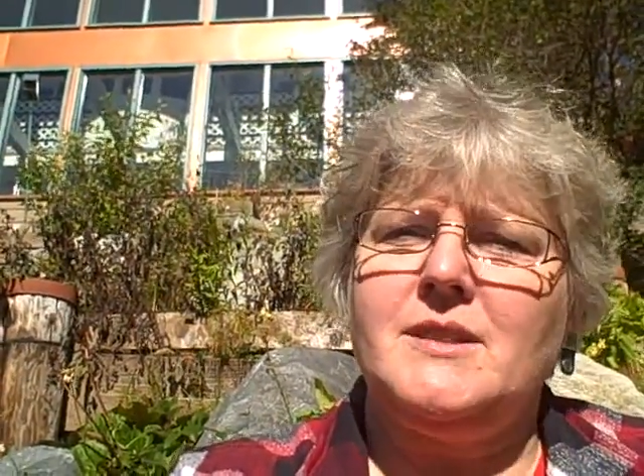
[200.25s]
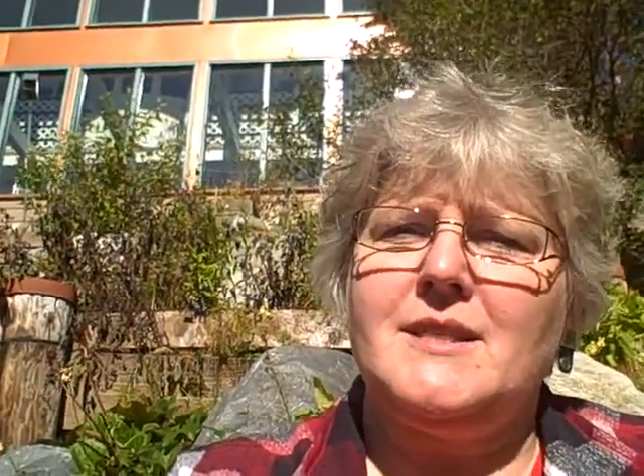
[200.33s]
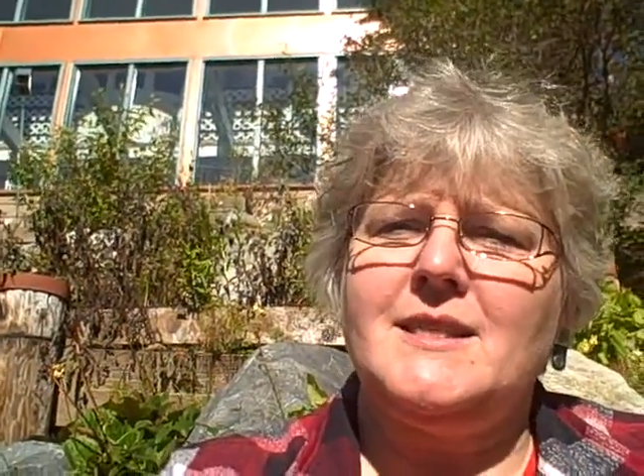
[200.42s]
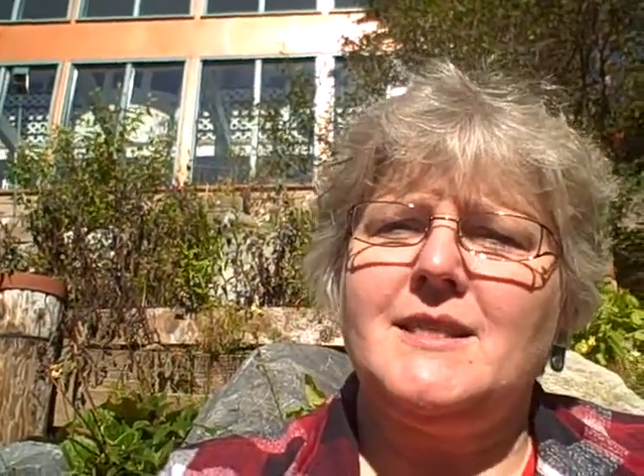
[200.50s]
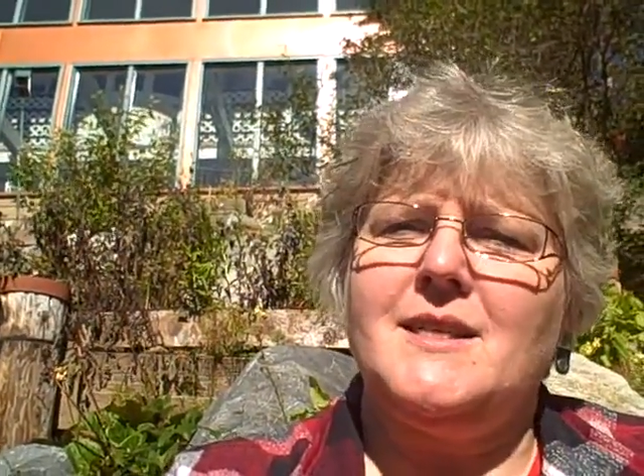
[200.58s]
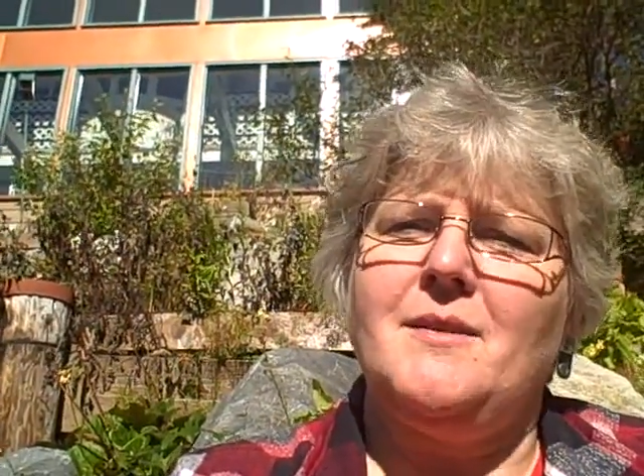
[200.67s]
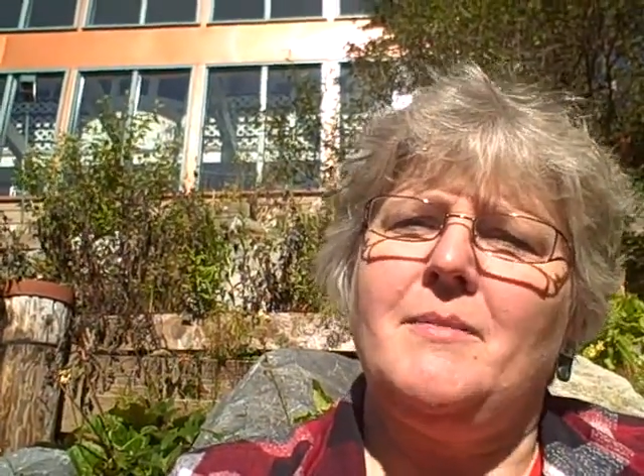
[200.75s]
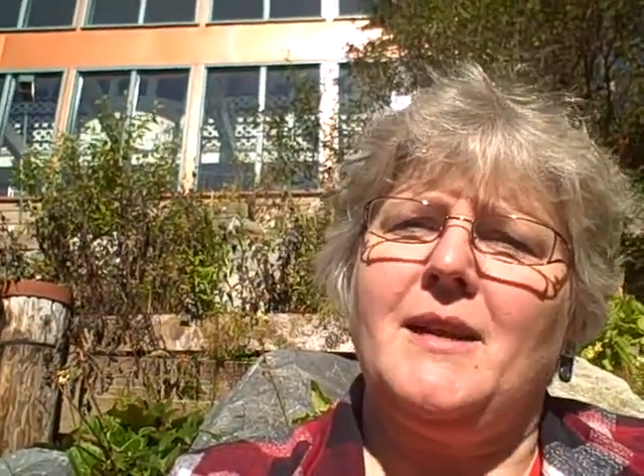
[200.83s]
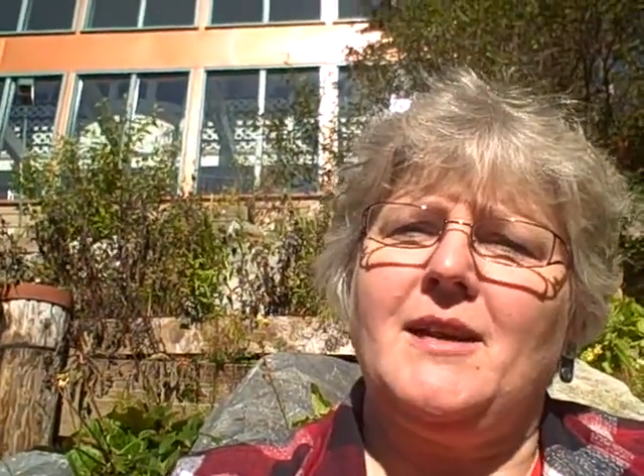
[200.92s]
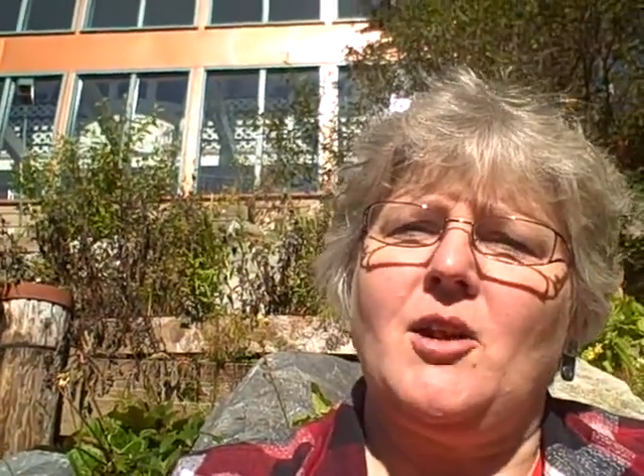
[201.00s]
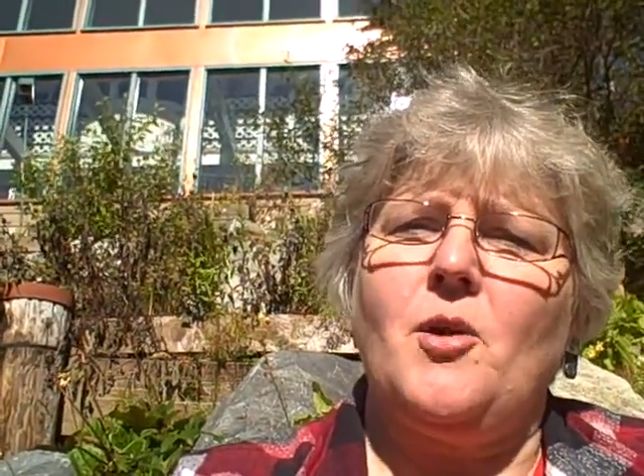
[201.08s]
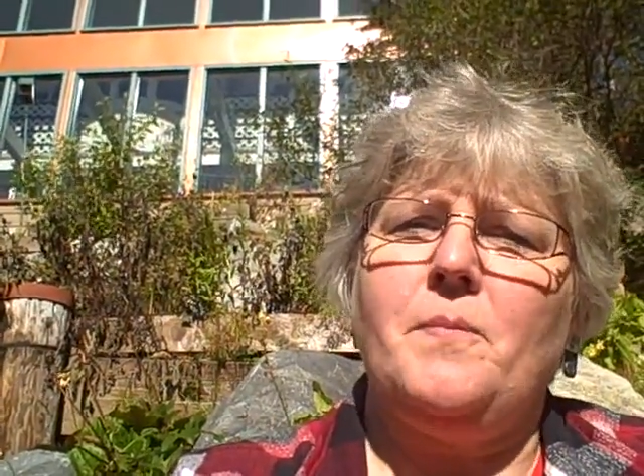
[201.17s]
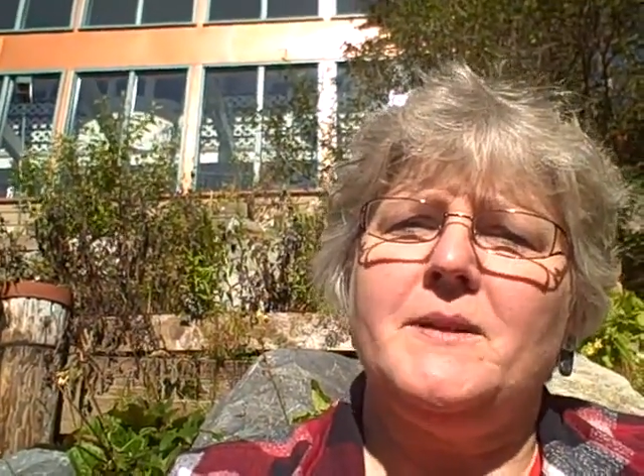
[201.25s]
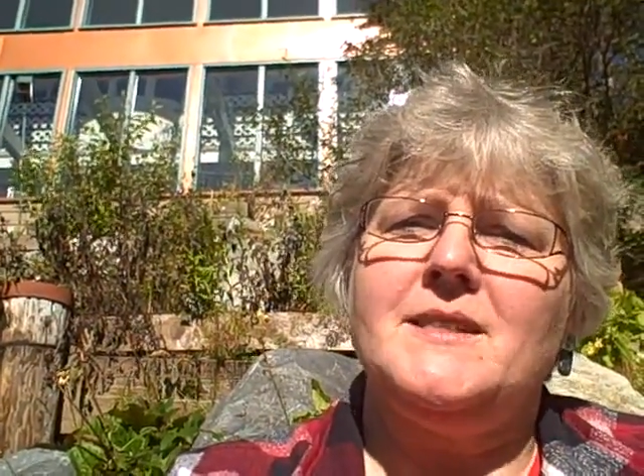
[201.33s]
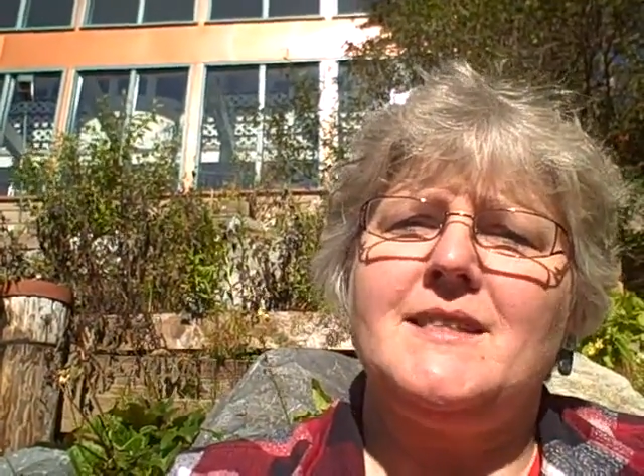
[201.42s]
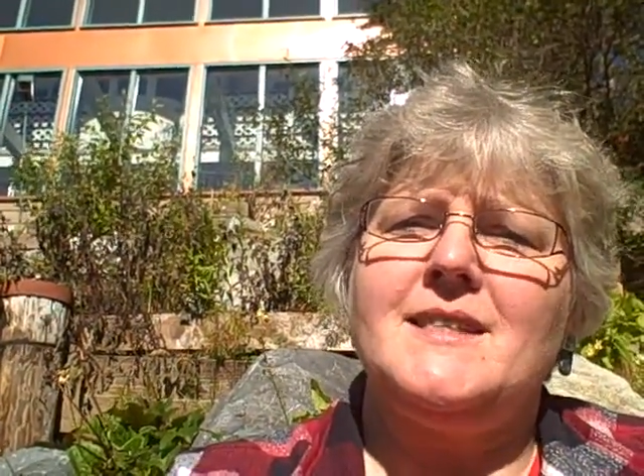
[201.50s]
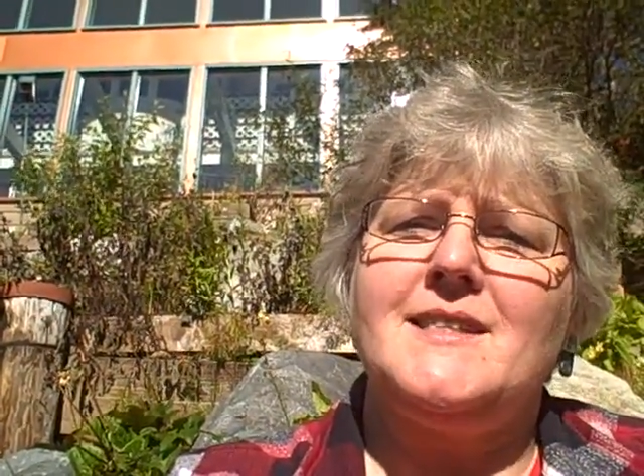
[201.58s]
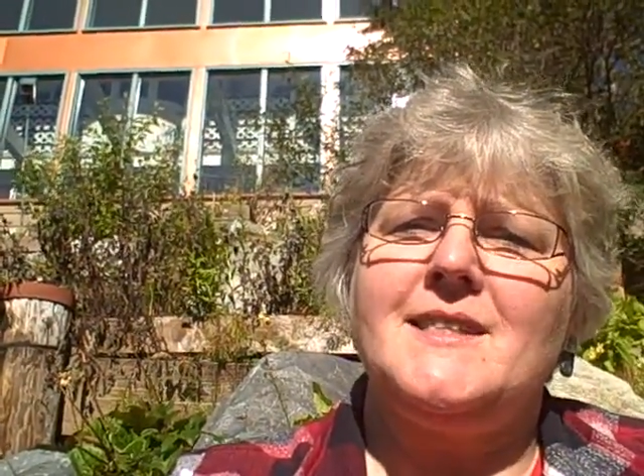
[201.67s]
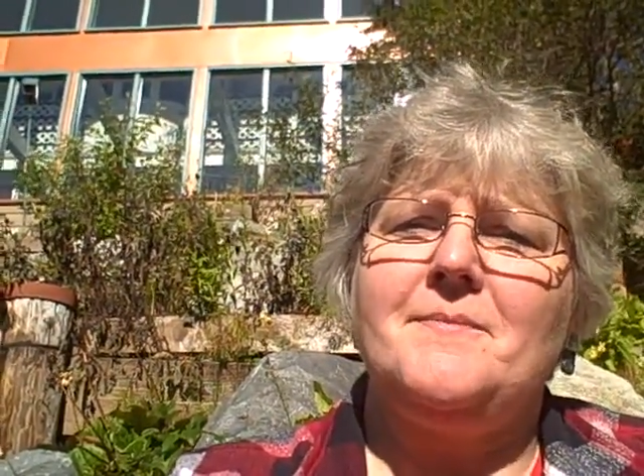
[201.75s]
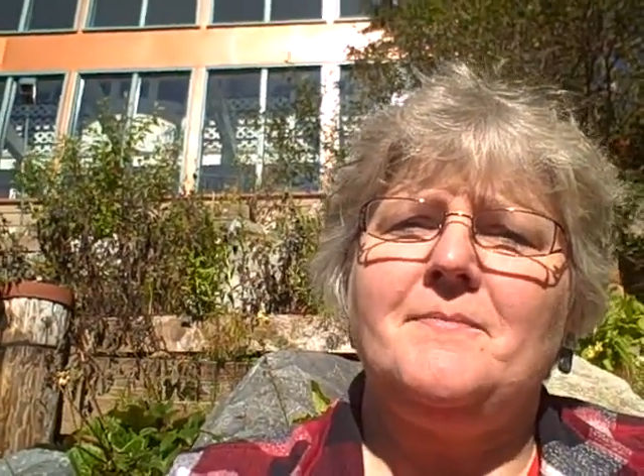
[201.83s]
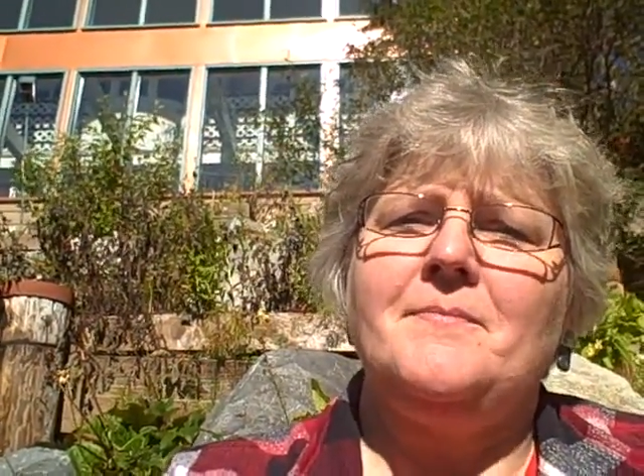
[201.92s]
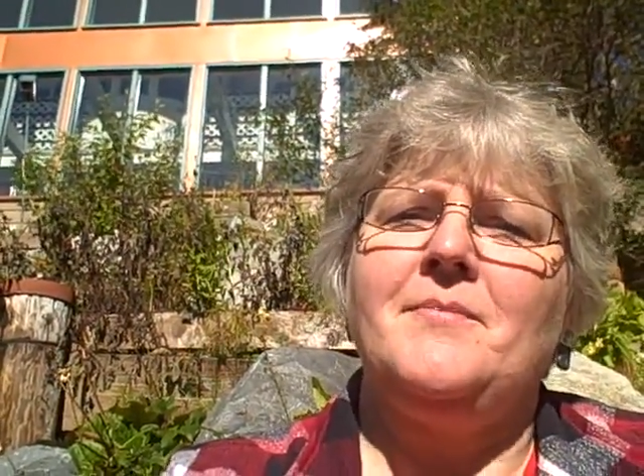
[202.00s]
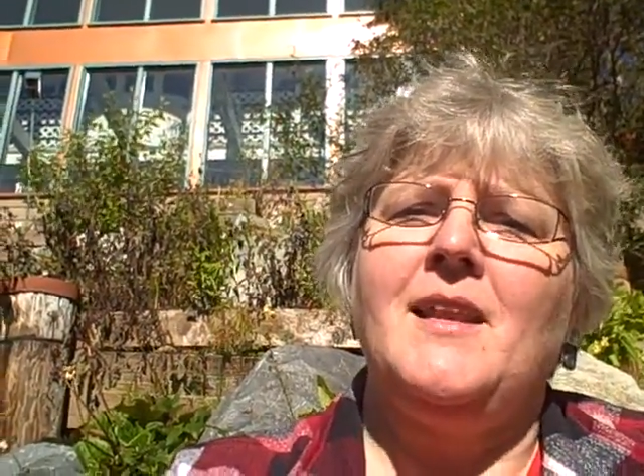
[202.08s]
system and an open system.